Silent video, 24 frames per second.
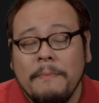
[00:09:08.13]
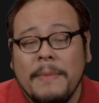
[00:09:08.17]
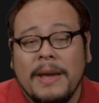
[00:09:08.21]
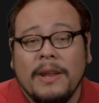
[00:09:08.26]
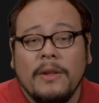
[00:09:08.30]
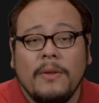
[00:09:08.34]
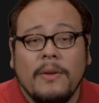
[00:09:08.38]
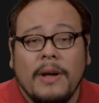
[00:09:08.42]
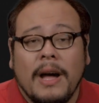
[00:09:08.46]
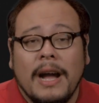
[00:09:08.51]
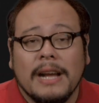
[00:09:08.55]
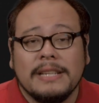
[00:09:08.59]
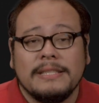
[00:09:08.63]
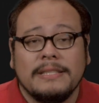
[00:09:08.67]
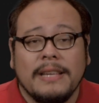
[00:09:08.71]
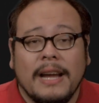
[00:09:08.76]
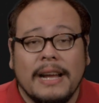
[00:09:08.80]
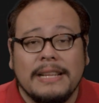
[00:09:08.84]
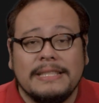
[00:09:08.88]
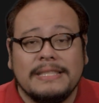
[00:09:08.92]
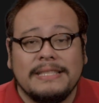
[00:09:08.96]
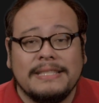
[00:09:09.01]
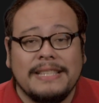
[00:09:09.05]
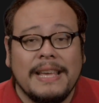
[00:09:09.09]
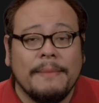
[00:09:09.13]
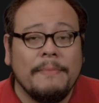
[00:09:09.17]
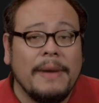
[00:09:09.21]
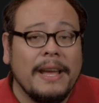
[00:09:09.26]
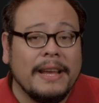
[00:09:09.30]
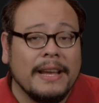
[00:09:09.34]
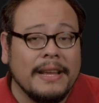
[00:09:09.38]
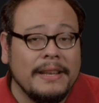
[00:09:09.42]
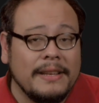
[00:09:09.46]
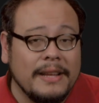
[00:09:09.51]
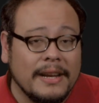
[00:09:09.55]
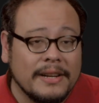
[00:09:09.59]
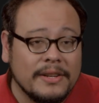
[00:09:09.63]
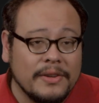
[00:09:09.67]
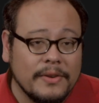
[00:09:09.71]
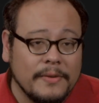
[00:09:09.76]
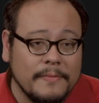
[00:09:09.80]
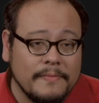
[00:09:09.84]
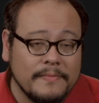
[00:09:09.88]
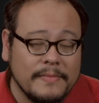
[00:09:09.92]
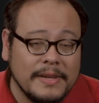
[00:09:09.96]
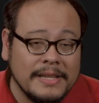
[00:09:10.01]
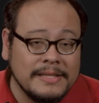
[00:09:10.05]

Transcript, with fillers: metal oxide semiconductor,